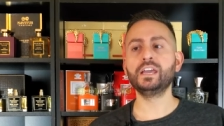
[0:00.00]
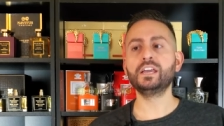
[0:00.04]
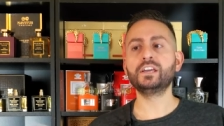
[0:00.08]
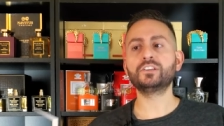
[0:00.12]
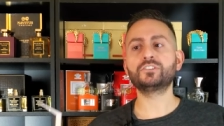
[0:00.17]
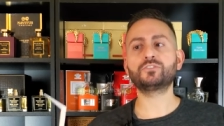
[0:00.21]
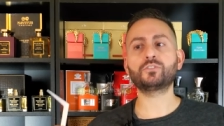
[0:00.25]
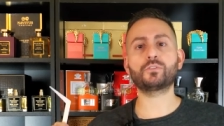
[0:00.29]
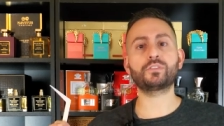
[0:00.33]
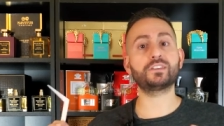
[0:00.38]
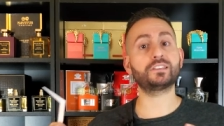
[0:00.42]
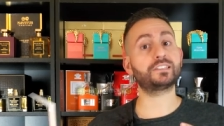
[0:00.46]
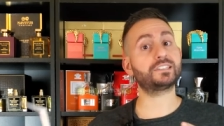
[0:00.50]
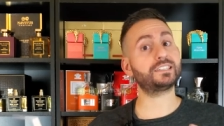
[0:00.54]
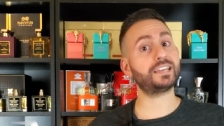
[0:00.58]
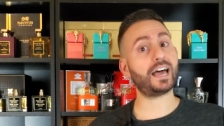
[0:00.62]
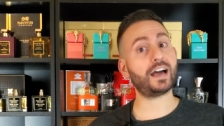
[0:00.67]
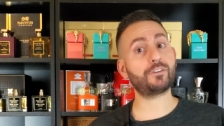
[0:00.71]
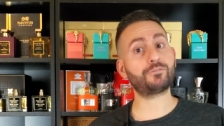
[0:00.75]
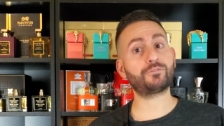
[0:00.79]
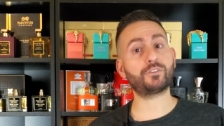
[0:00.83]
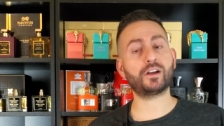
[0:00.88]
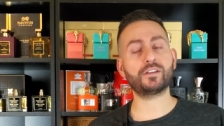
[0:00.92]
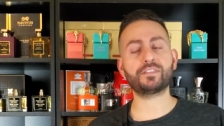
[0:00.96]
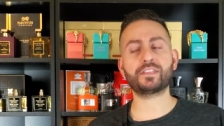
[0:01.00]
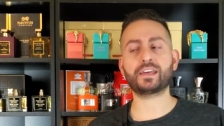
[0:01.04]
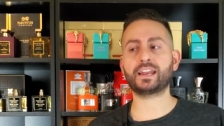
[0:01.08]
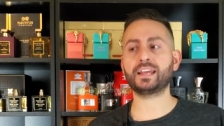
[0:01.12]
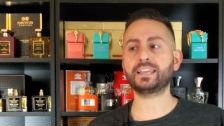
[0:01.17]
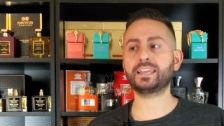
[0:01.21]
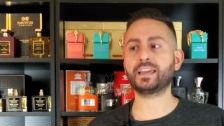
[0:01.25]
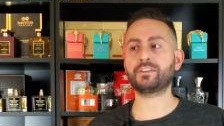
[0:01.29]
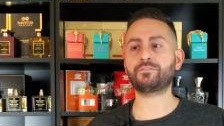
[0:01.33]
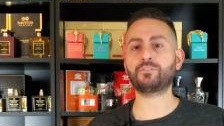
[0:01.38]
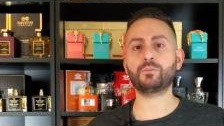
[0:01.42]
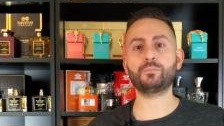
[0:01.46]
So the saffron that I
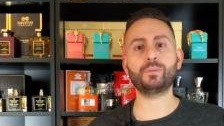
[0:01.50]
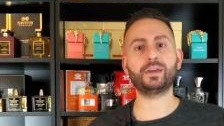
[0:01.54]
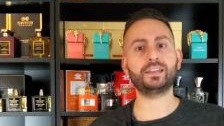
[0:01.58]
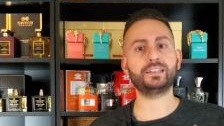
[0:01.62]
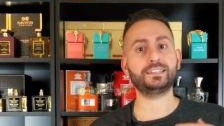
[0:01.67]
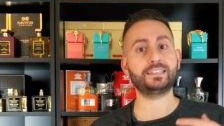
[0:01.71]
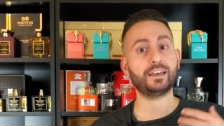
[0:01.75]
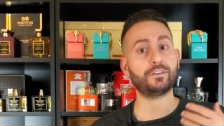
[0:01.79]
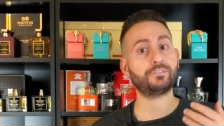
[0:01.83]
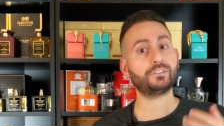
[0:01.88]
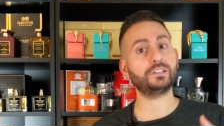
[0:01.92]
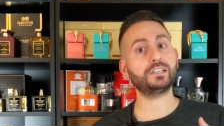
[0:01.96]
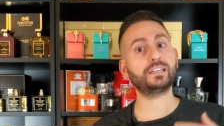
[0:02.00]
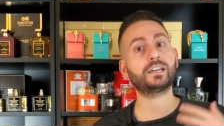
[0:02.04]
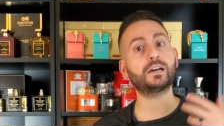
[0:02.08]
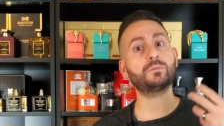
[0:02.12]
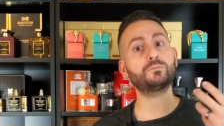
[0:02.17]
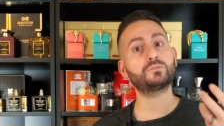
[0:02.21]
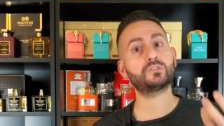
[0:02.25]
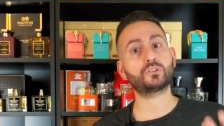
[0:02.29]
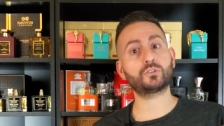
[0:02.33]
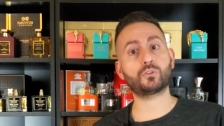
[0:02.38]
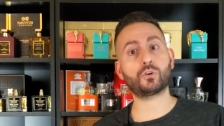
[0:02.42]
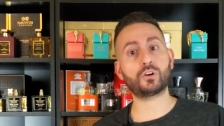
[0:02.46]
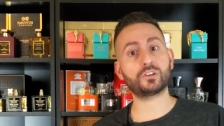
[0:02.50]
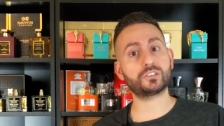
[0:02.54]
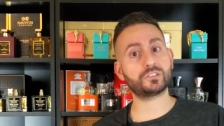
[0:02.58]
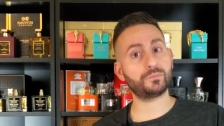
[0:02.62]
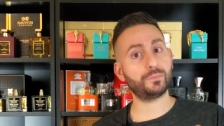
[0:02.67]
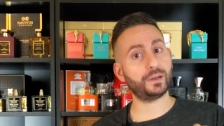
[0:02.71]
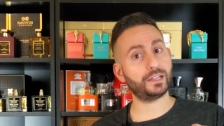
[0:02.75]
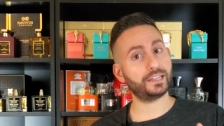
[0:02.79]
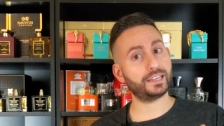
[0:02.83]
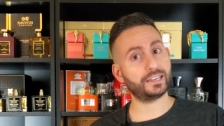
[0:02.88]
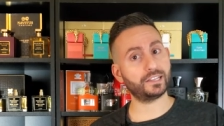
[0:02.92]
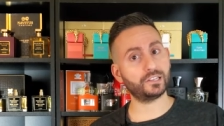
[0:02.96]
get from it definitely comes across
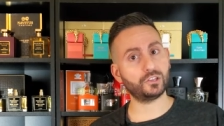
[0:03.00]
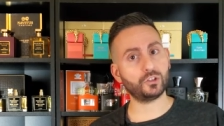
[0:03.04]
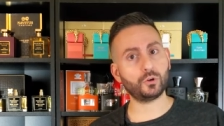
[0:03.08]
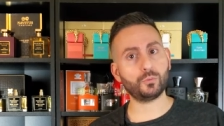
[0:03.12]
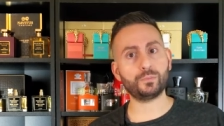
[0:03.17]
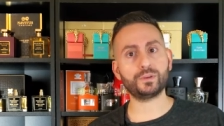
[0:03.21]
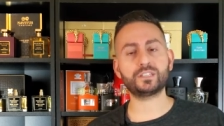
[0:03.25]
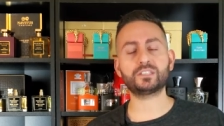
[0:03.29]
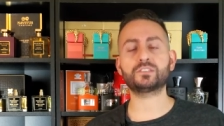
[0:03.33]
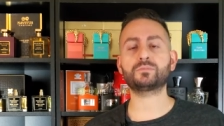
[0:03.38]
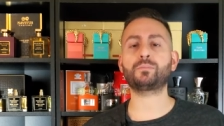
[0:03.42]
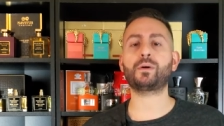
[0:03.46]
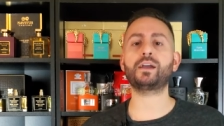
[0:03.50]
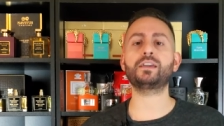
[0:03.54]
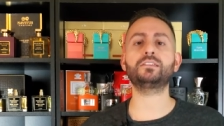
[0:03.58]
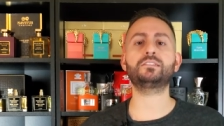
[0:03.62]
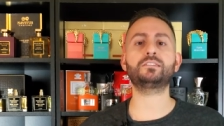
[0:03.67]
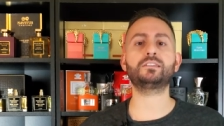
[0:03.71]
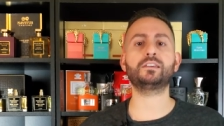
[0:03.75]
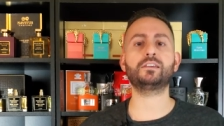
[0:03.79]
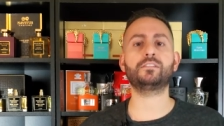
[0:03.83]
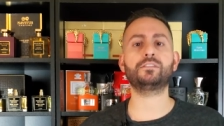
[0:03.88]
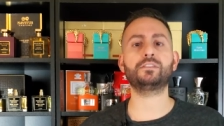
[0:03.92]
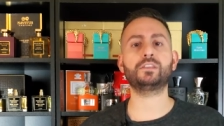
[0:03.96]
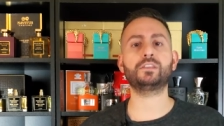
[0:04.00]
smelling a little bit spicy in